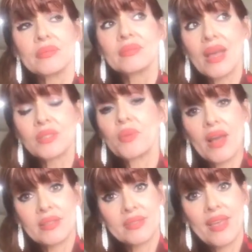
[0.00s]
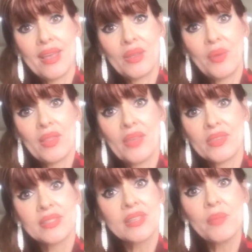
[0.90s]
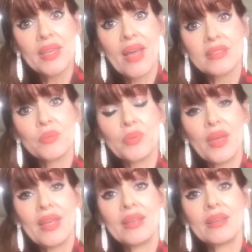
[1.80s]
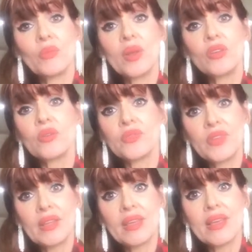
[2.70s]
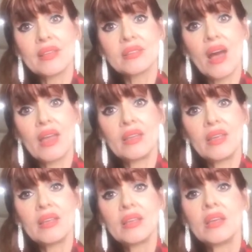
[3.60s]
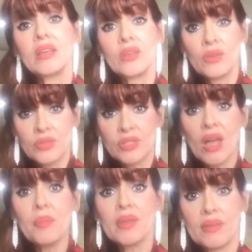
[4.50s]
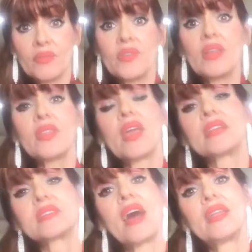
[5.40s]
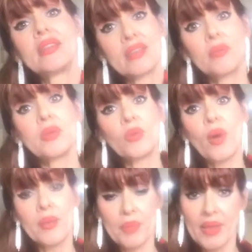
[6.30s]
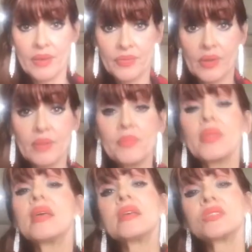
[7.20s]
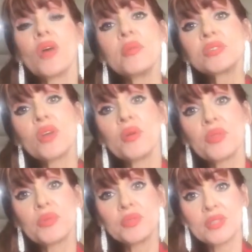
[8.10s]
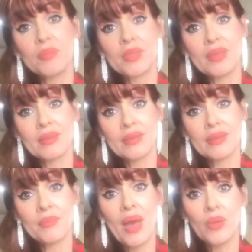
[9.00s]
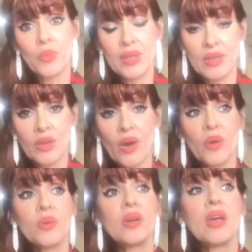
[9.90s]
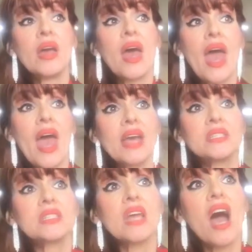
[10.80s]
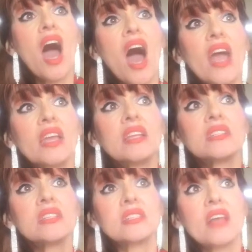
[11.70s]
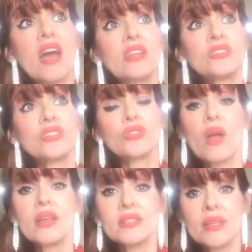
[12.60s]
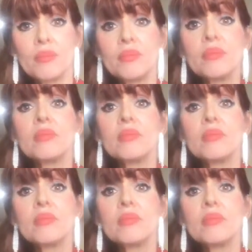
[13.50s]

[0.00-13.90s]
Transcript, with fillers: that's what I say anyway, that the stomach has a brain and when you're feeling anxiety, your stomach can feel the anxiety and it can be quite painful. So I was going through something about a week ago and I decided to try some